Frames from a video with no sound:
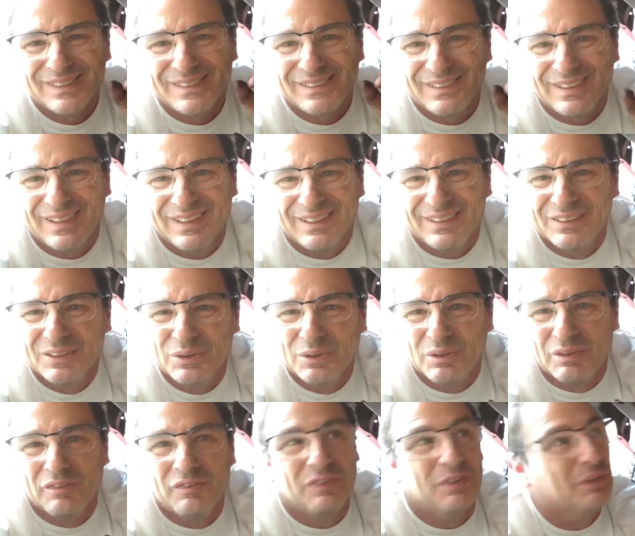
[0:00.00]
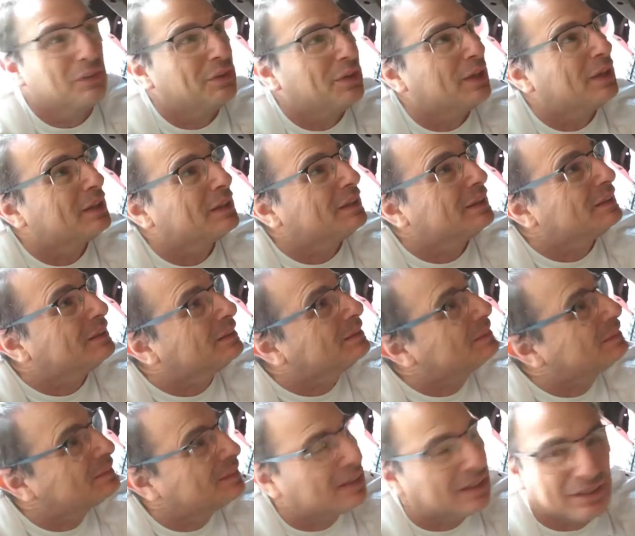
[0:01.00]
Still got to undo the filler neck and
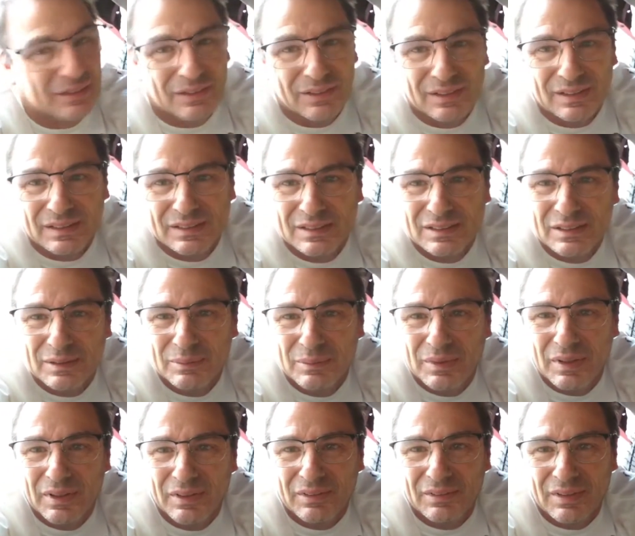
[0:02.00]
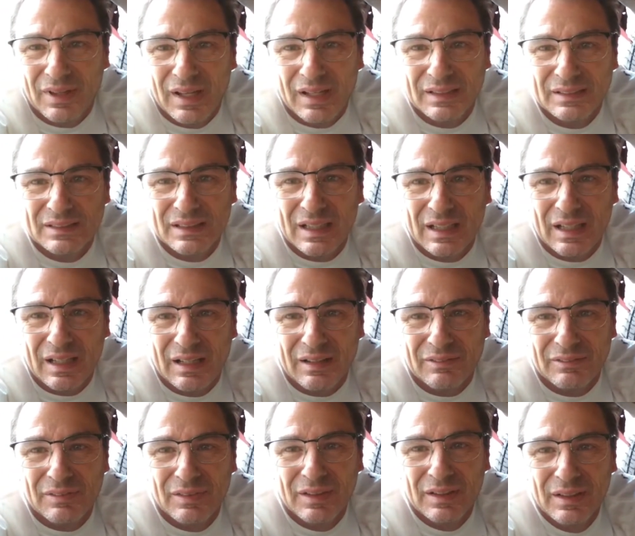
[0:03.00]
take a look to see what other lines I have
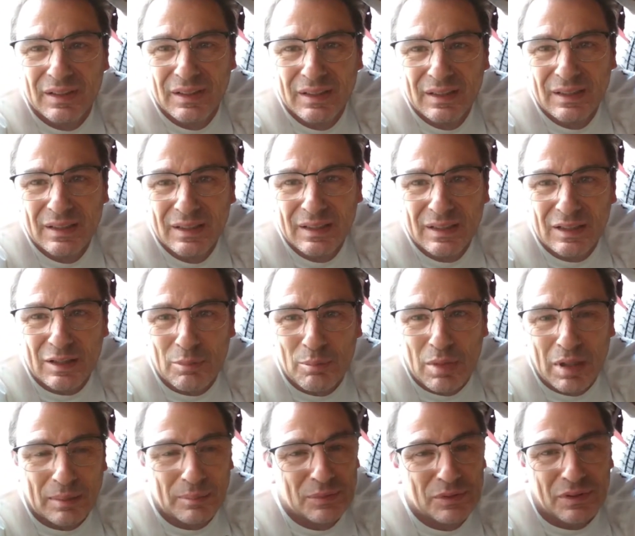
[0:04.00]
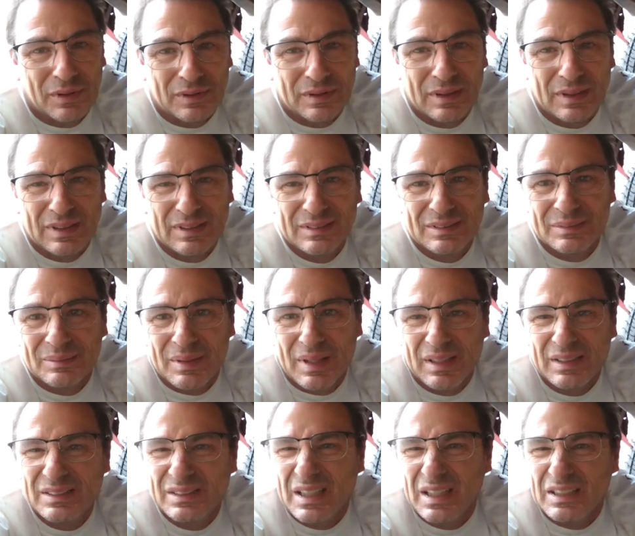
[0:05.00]
that might obstruct it. I just,
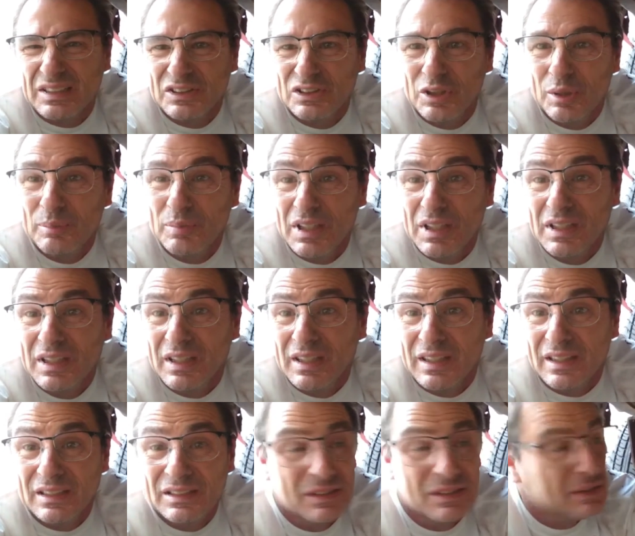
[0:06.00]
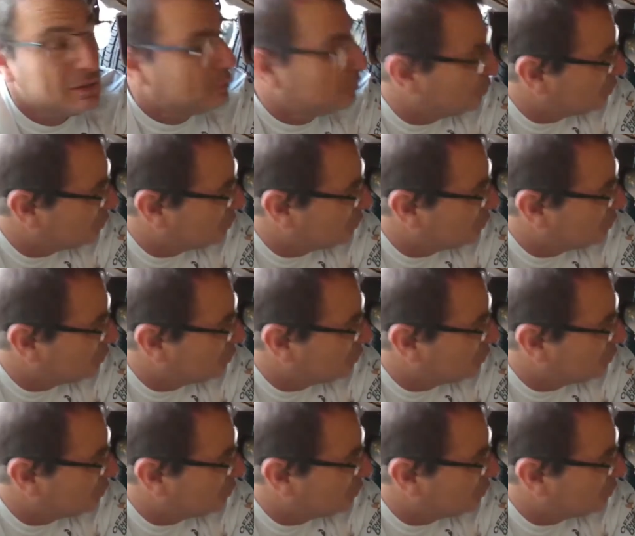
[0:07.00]
I just kind of jumped into this.